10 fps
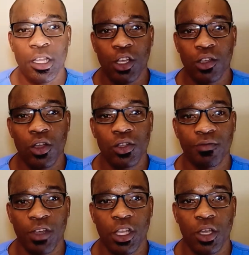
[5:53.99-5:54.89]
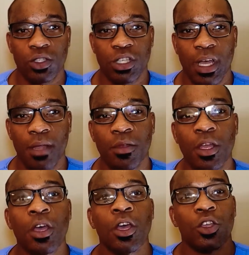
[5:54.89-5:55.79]
of those videos yet,
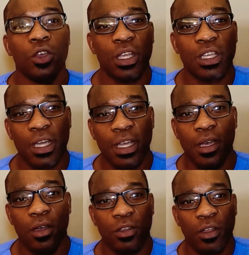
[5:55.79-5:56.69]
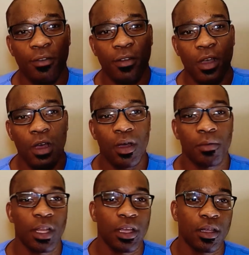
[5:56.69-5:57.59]
you can check out the um,
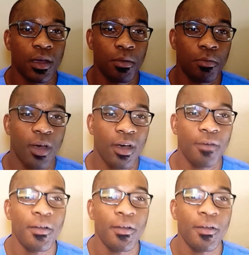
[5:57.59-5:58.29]
link up above